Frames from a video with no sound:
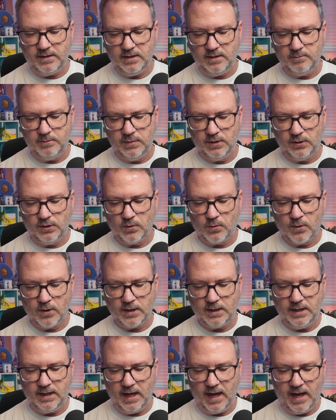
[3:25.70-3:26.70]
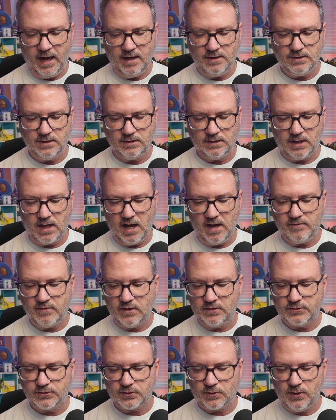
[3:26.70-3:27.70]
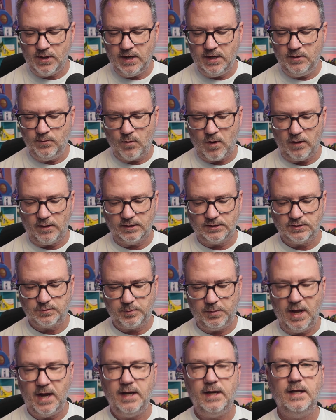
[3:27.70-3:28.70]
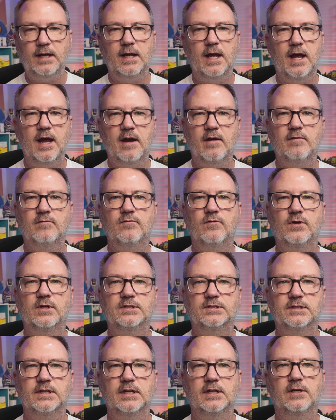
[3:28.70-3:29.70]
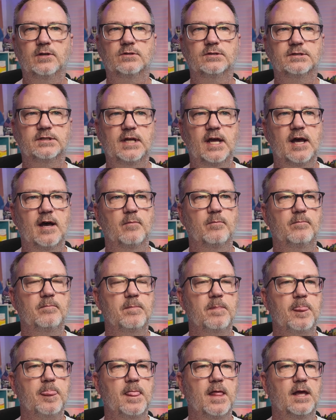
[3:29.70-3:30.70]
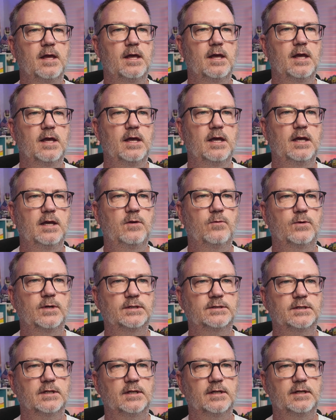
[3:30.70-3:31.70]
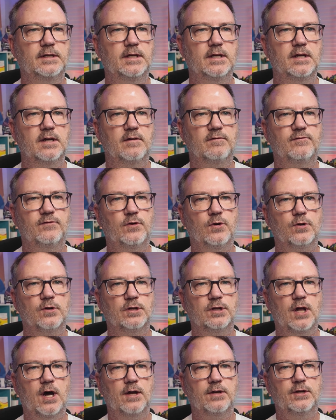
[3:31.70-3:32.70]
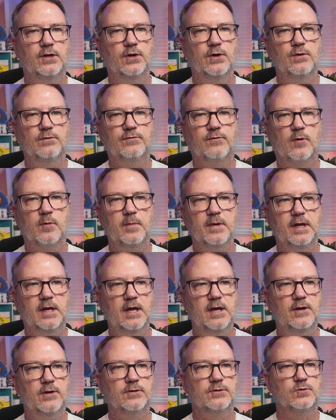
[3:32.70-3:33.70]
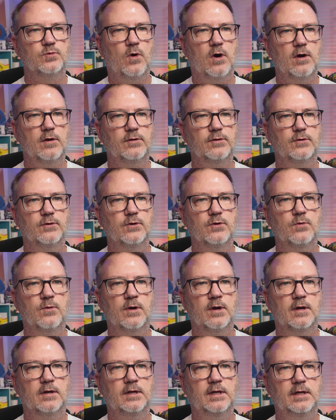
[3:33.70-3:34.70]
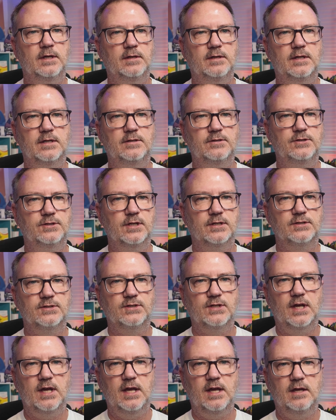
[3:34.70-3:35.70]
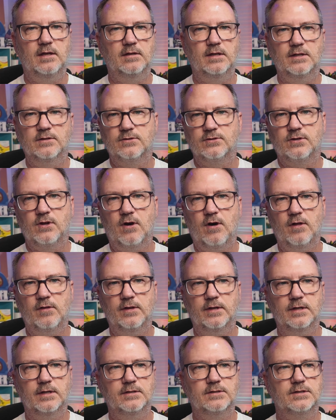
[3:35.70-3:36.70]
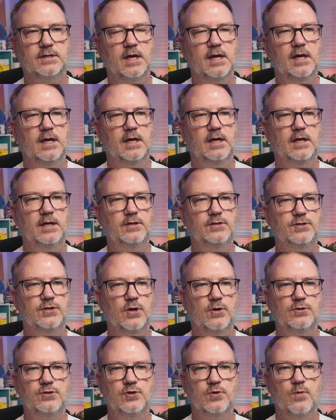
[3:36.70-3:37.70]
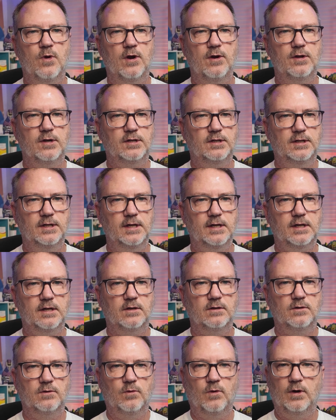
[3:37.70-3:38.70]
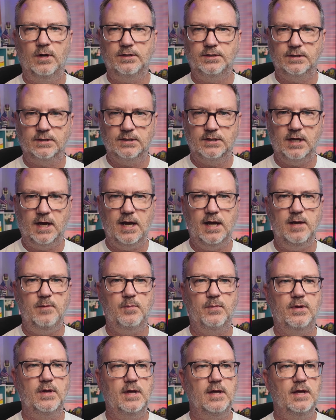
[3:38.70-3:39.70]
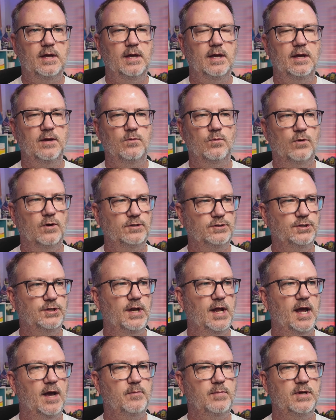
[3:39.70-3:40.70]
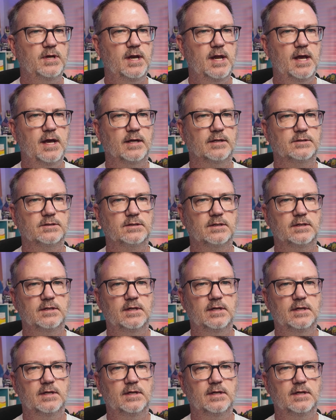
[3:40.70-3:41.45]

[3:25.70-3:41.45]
and build a working agent live on screen while explaining every single step. He recently did a full Claude Code for Beginners walkthrough where he didn't just say, install this. He showed you where to click, what to type, and what should happen next.